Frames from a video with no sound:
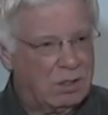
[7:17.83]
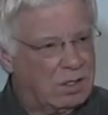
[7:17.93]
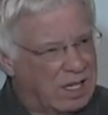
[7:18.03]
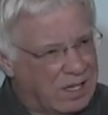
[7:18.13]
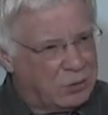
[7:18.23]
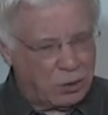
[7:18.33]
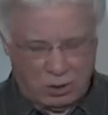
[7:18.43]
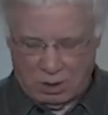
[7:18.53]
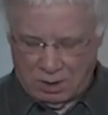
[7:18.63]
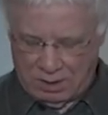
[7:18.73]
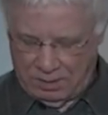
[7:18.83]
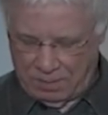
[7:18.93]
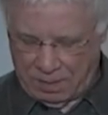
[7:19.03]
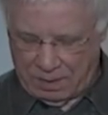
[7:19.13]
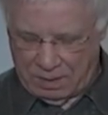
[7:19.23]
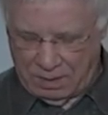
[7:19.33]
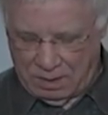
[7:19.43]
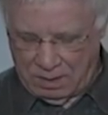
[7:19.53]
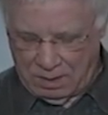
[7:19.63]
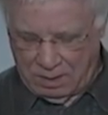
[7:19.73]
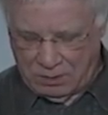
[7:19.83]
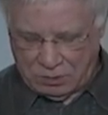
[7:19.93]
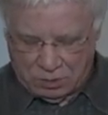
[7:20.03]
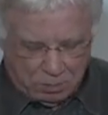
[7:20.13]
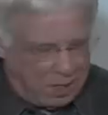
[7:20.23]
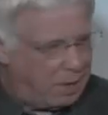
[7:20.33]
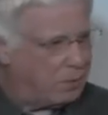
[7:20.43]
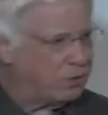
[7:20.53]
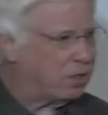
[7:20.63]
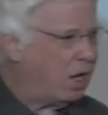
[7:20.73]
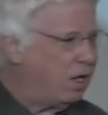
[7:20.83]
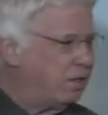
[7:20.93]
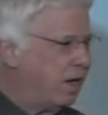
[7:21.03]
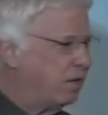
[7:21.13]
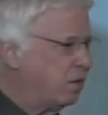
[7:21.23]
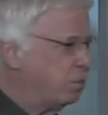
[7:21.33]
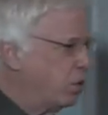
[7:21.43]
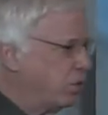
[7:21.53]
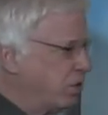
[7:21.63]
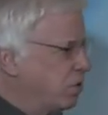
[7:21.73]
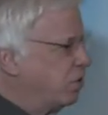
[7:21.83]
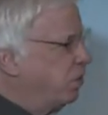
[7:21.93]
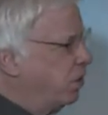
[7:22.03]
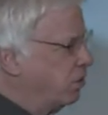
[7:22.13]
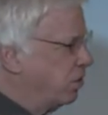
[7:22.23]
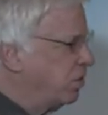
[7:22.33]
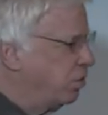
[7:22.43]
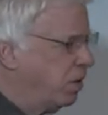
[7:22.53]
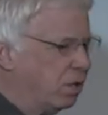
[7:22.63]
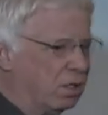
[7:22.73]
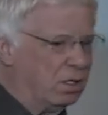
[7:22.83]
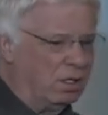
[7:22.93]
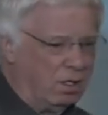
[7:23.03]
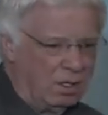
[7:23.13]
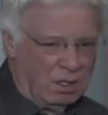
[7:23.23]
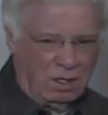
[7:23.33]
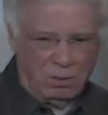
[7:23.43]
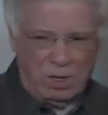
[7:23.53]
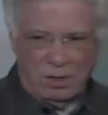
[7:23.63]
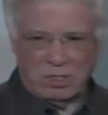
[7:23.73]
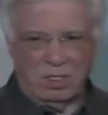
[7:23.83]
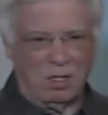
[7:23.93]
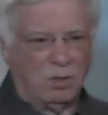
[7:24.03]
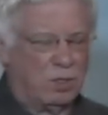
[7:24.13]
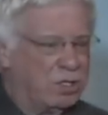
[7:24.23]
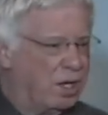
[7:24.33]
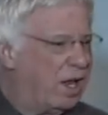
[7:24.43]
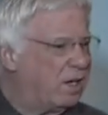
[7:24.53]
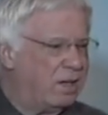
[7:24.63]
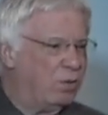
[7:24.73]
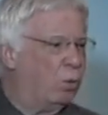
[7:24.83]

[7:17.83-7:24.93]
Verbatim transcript: internally is to be able to contact the person's spirit to spirit. And when I was a young Christian, I didn't even